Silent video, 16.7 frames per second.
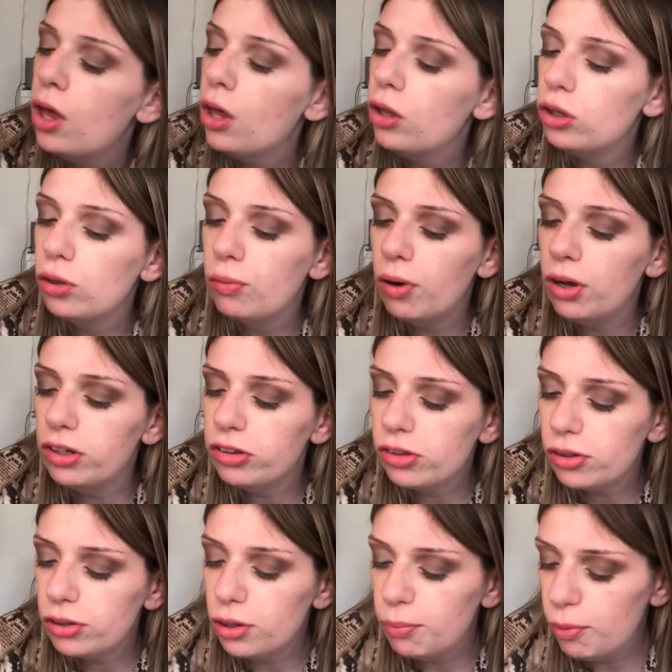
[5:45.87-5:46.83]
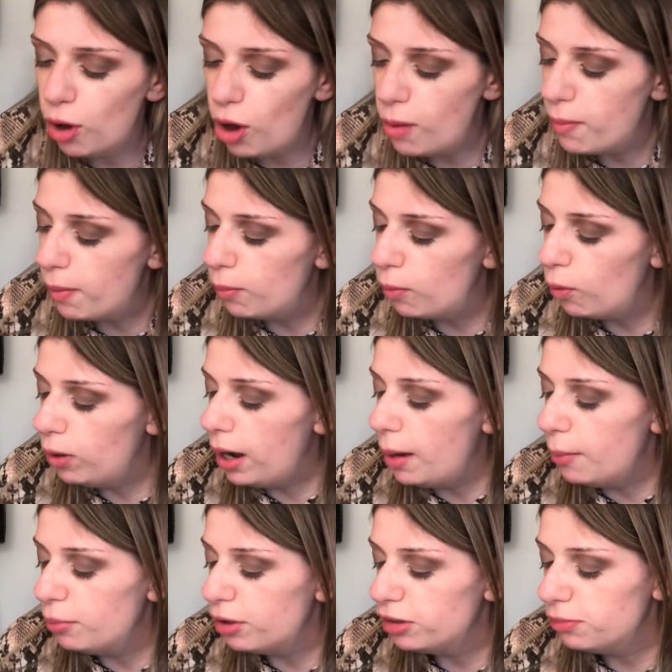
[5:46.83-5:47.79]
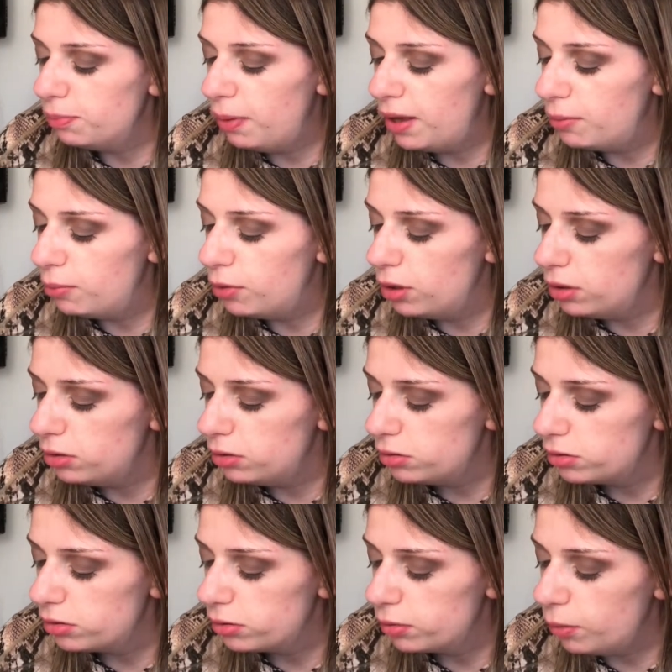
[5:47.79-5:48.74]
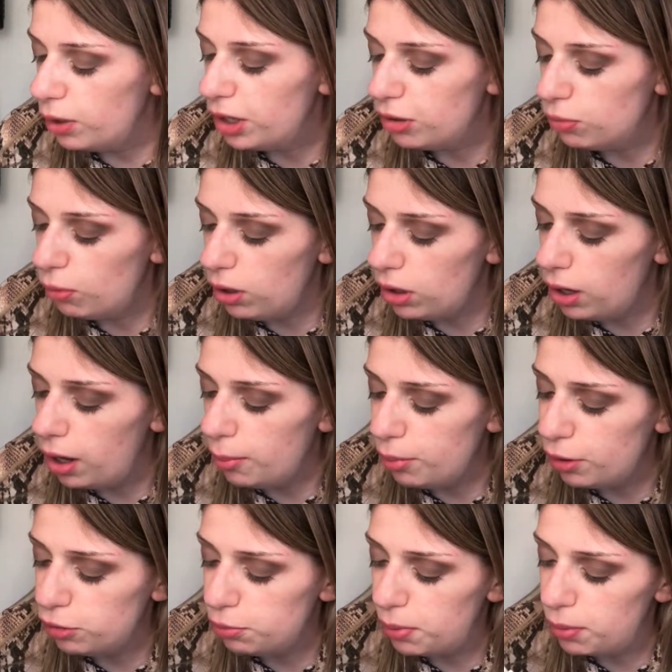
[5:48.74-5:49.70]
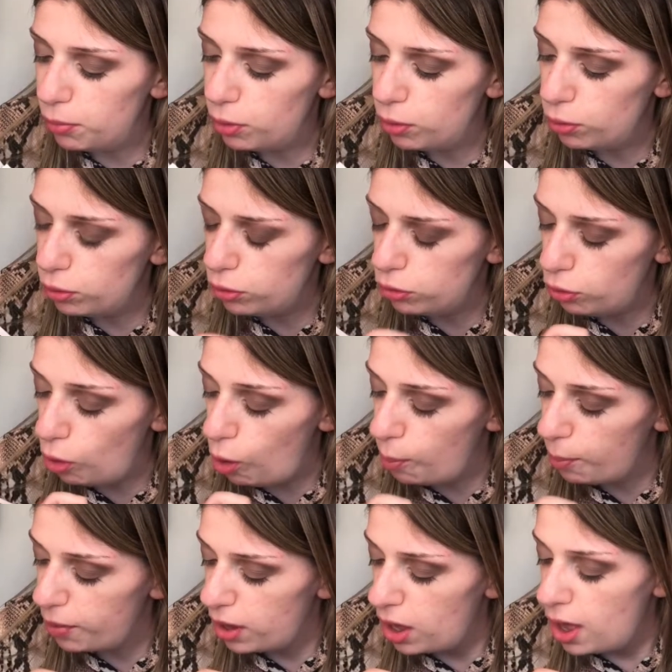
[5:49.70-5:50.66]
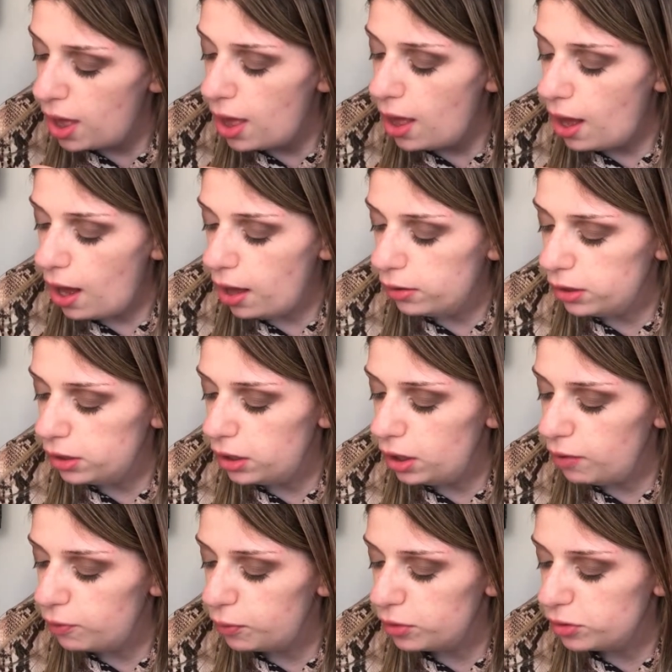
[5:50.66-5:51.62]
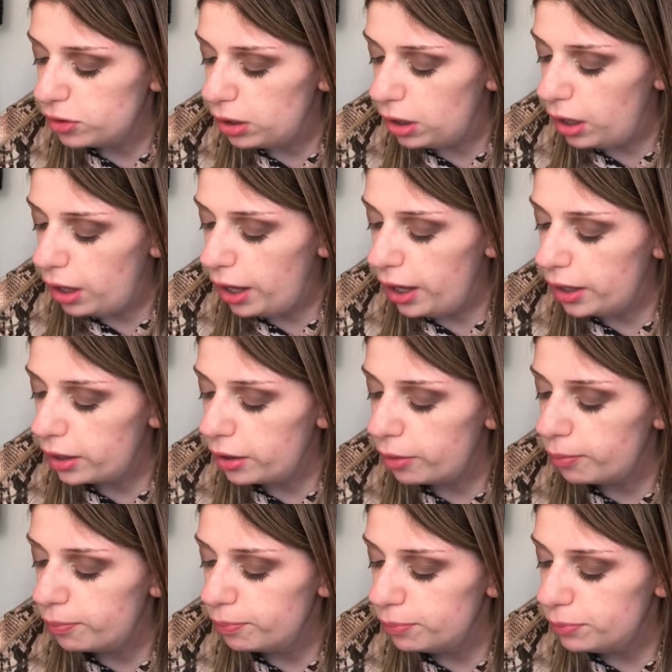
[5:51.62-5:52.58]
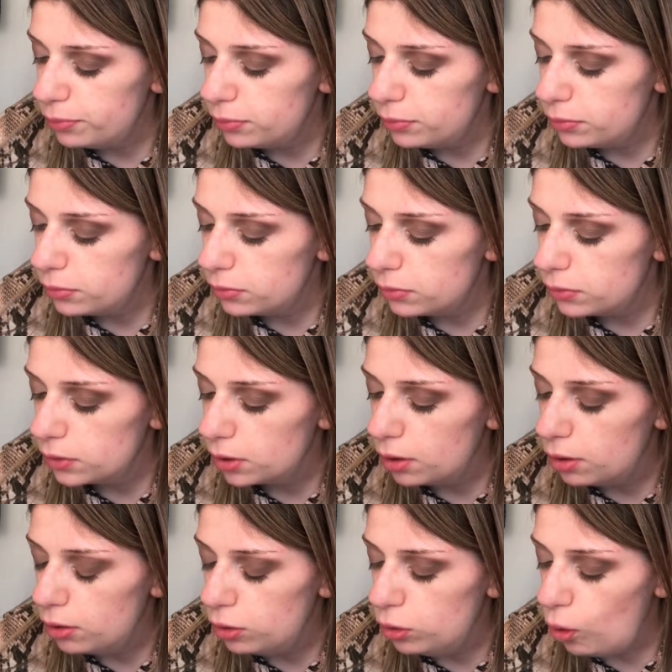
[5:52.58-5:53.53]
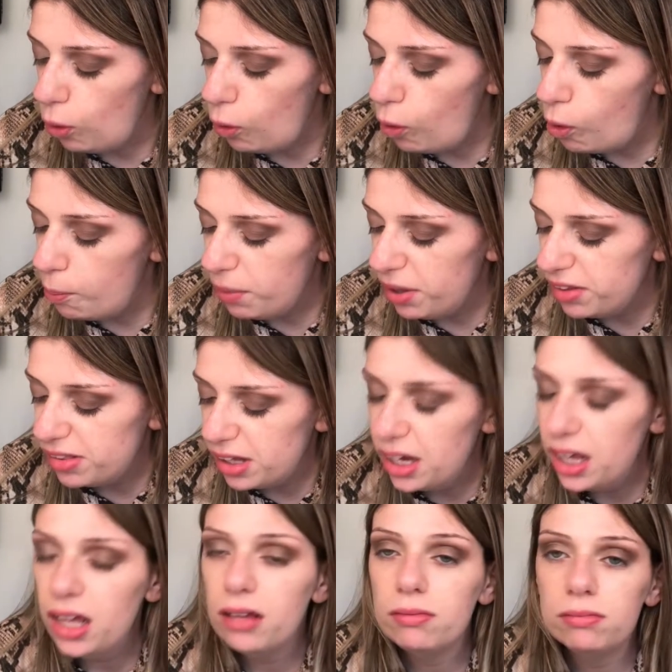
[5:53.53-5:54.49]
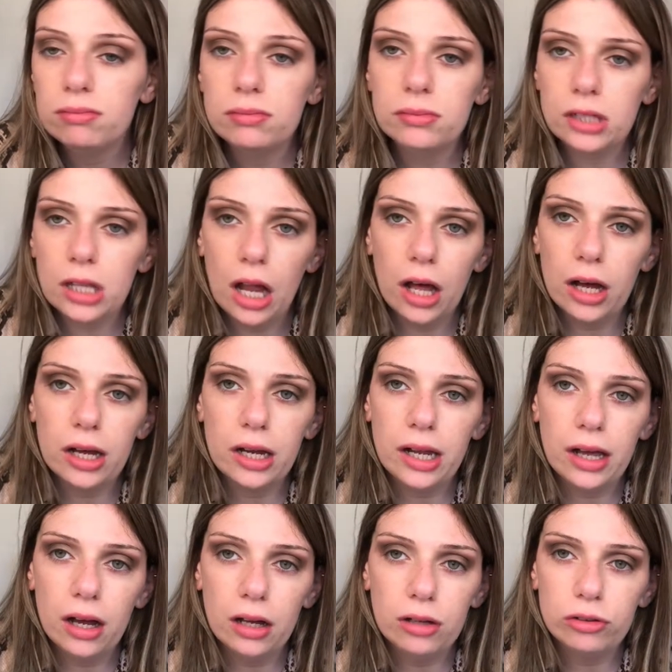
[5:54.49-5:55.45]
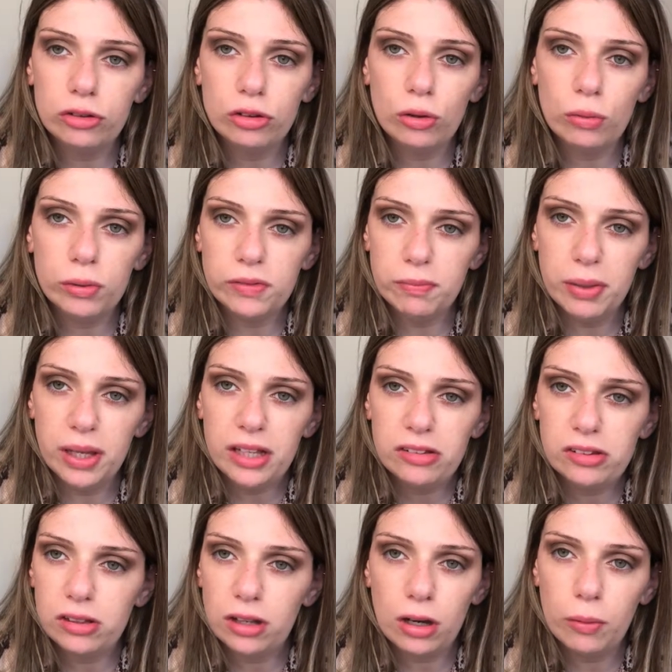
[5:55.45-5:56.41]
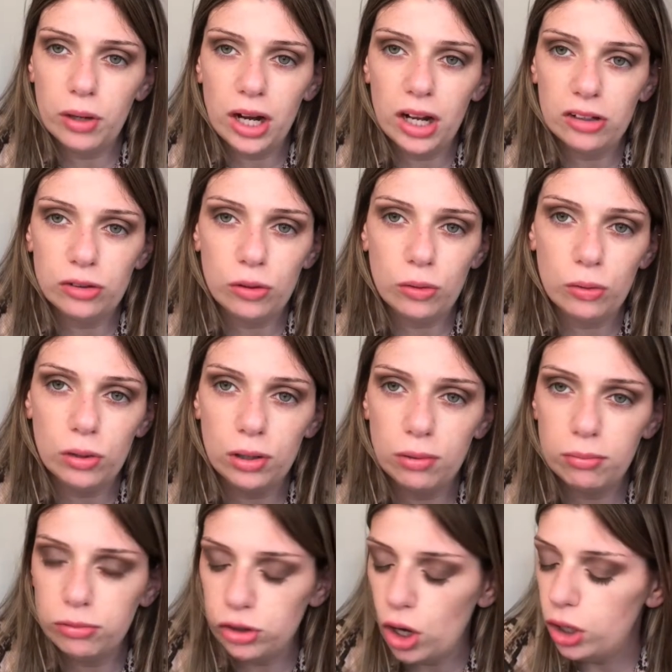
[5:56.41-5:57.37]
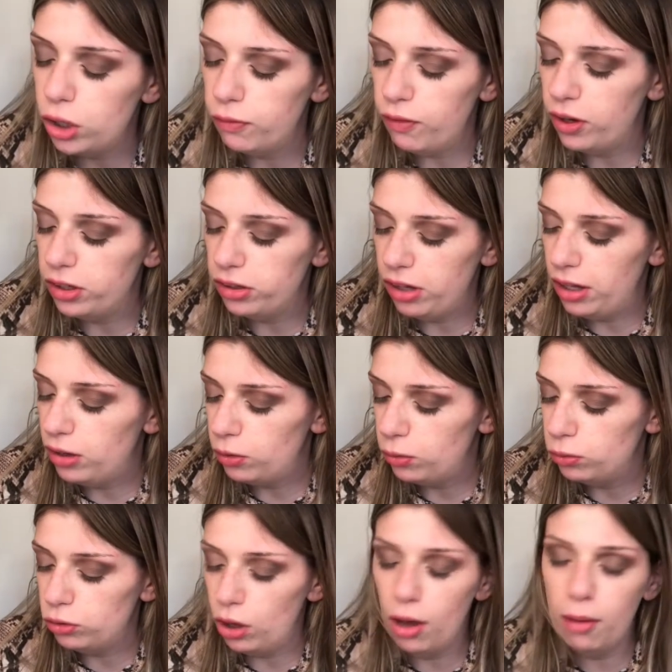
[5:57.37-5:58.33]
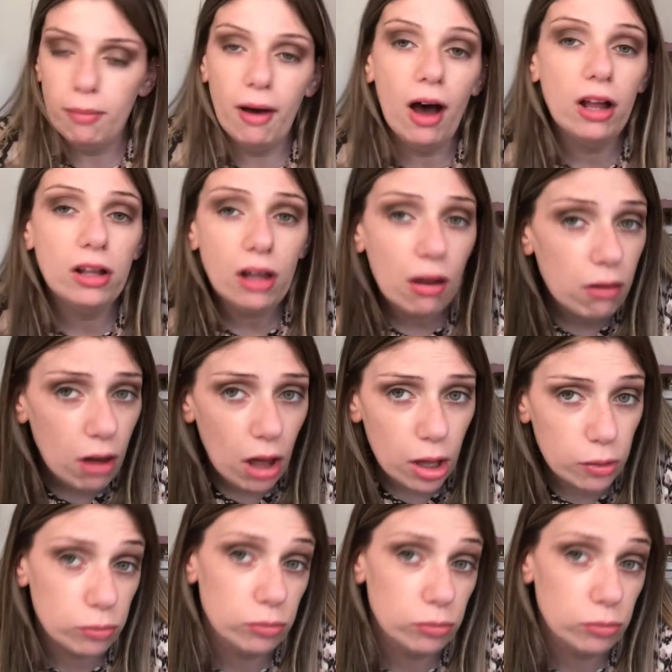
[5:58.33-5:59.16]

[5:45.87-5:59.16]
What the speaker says: The ones on the bottom are more like pressed pigments. Well, there's one like pressed pigment on the top. And then the other ones are like not got bits in it. Like glitter, just not with bits. Don't know what that's called. I'm trying to find a technical term, but I don't know.